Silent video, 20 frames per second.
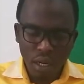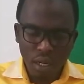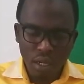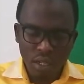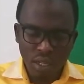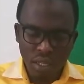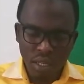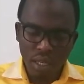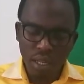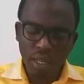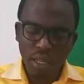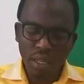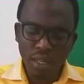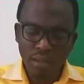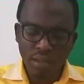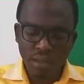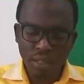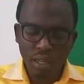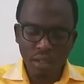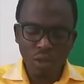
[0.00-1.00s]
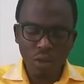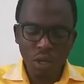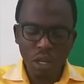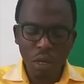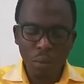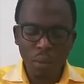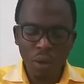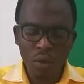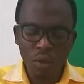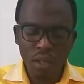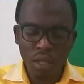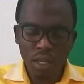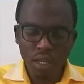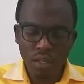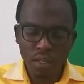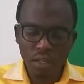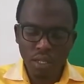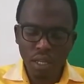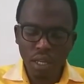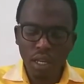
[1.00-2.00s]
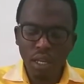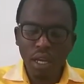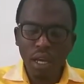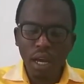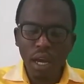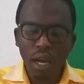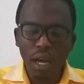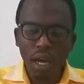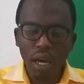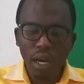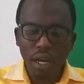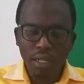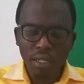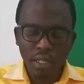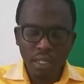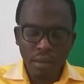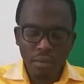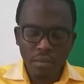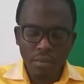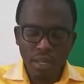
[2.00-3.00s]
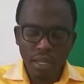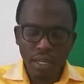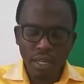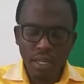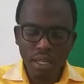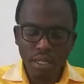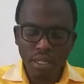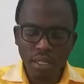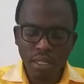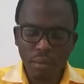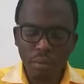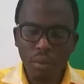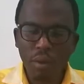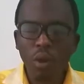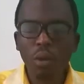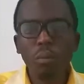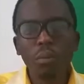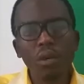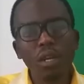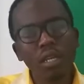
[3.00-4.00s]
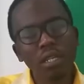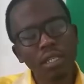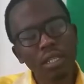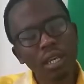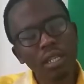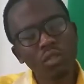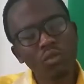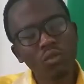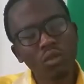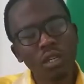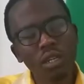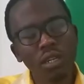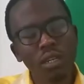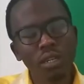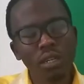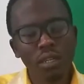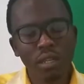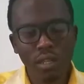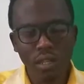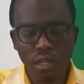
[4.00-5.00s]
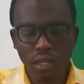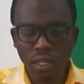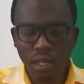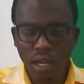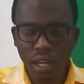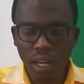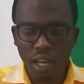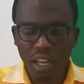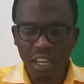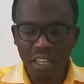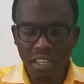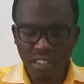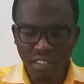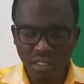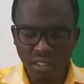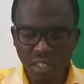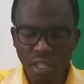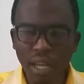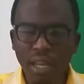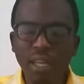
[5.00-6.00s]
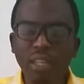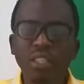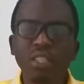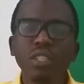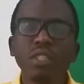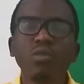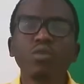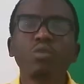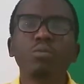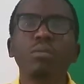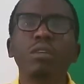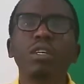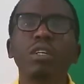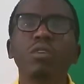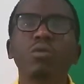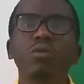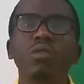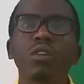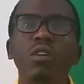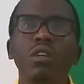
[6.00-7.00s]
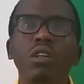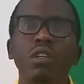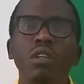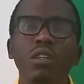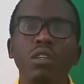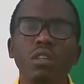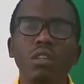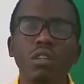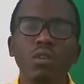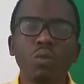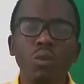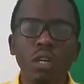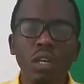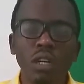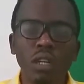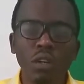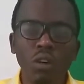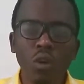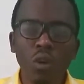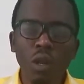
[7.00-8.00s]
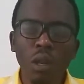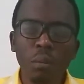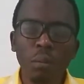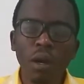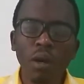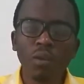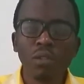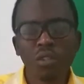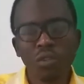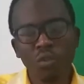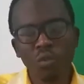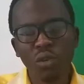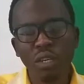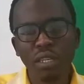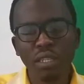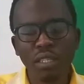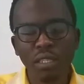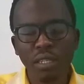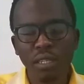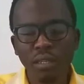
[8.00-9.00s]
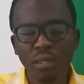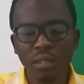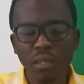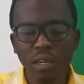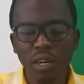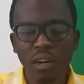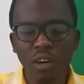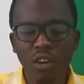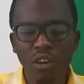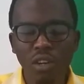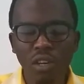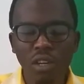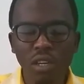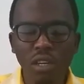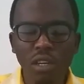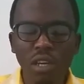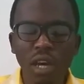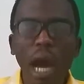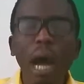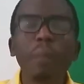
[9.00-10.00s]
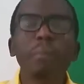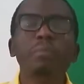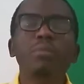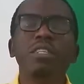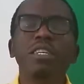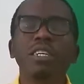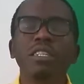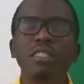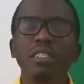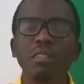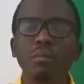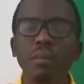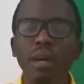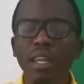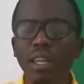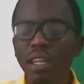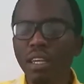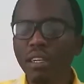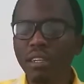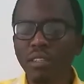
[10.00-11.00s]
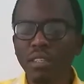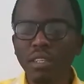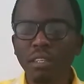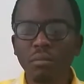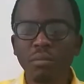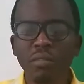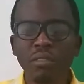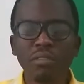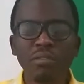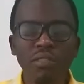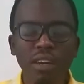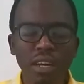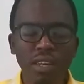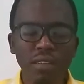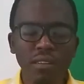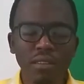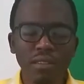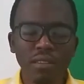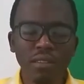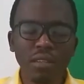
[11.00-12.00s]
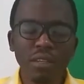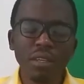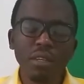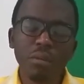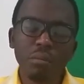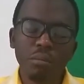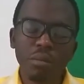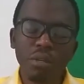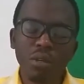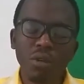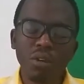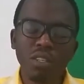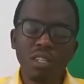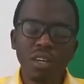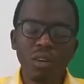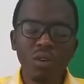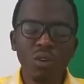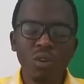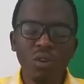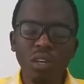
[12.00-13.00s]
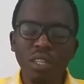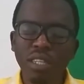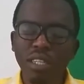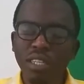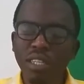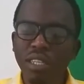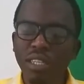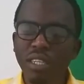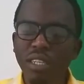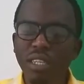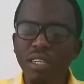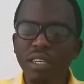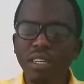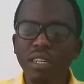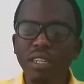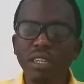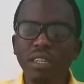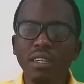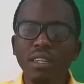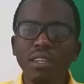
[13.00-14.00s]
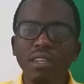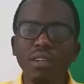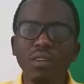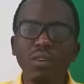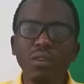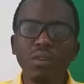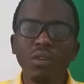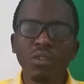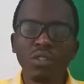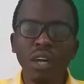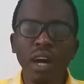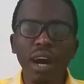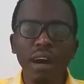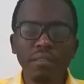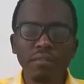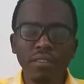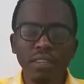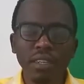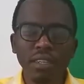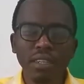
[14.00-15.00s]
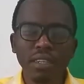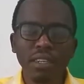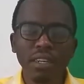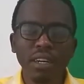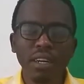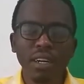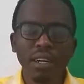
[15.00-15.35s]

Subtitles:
still talking about this, some components that were least challenging to me were all about creating or updating my LinkedIn profile, because I already was having